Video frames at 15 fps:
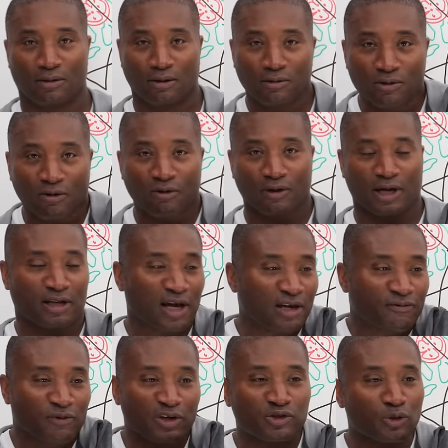You know, I
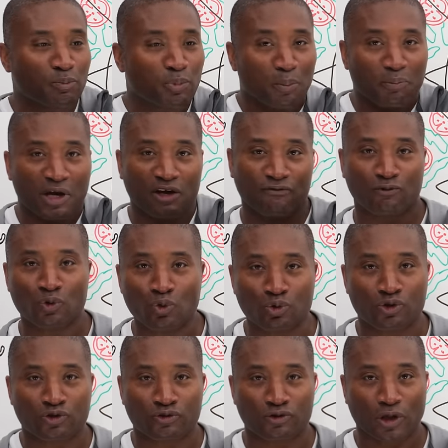like freshly prepared
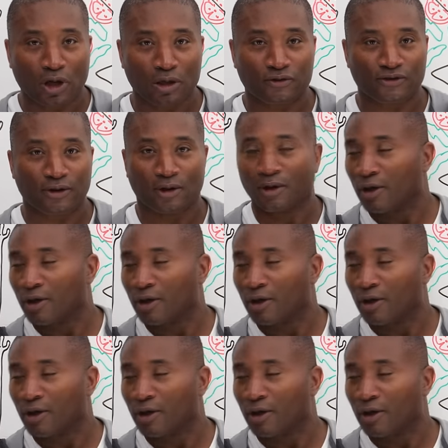foods, yes.